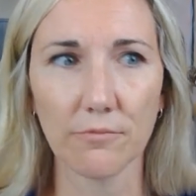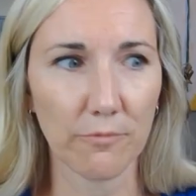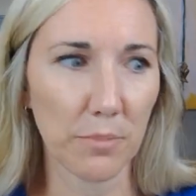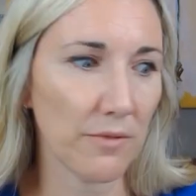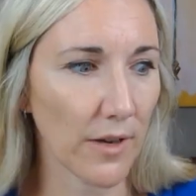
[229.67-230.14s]

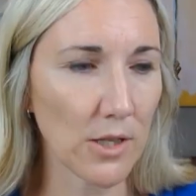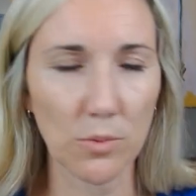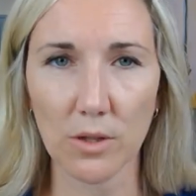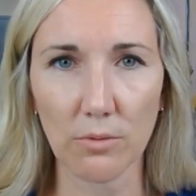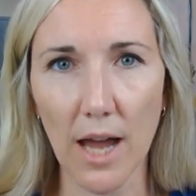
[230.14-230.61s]
be faced
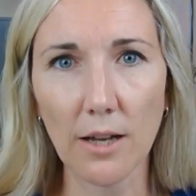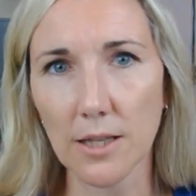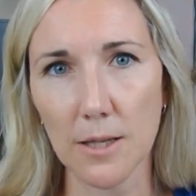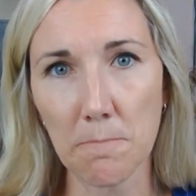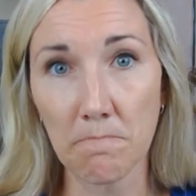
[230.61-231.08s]
with the reality
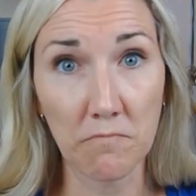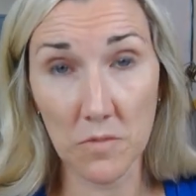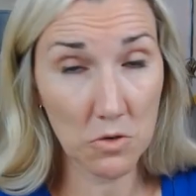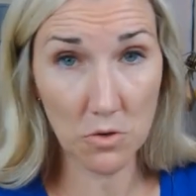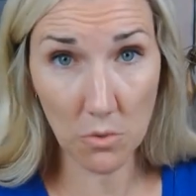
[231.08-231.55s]
that
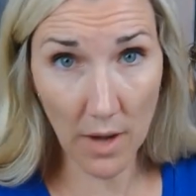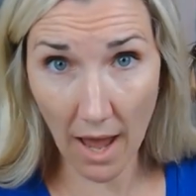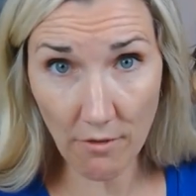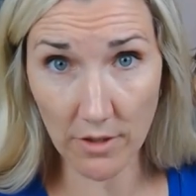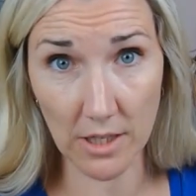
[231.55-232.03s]
you don't
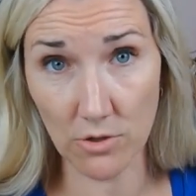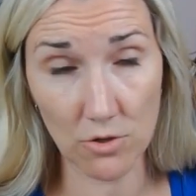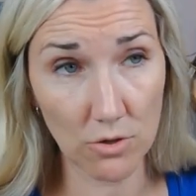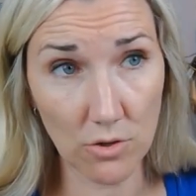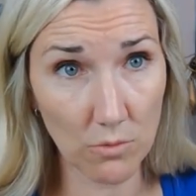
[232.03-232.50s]
have all the
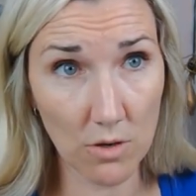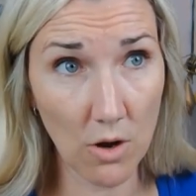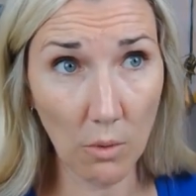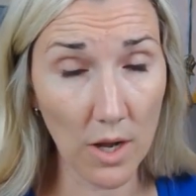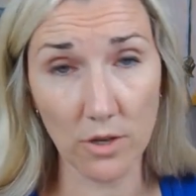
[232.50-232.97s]
answers. You don't
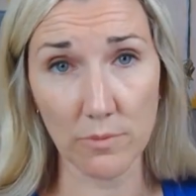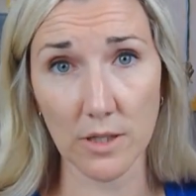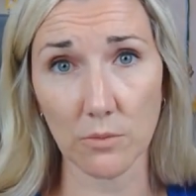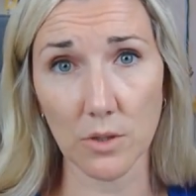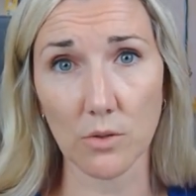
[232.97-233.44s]
know
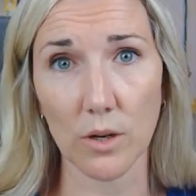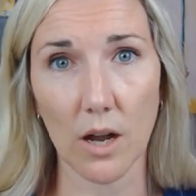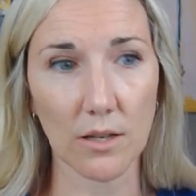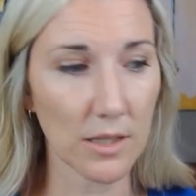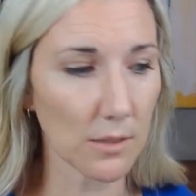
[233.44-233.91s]
100% what's going
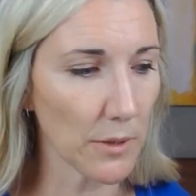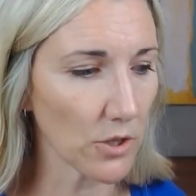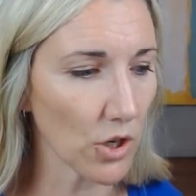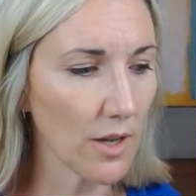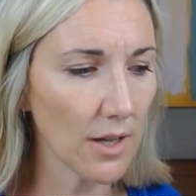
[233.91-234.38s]
on in this
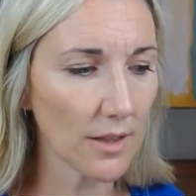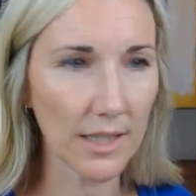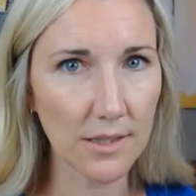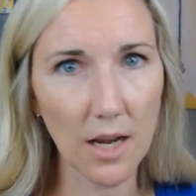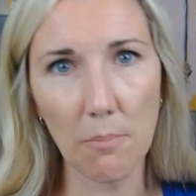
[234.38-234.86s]
picture.
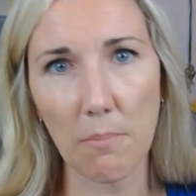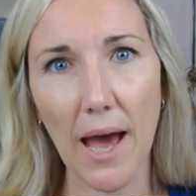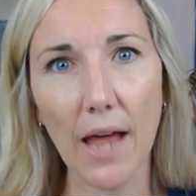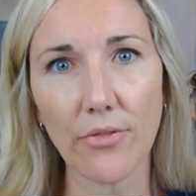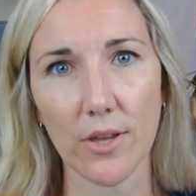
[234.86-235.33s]
That's not a
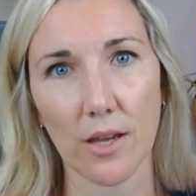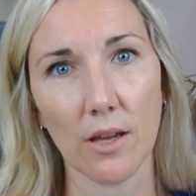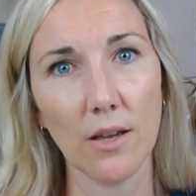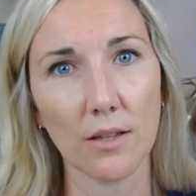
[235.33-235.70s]
bad thing.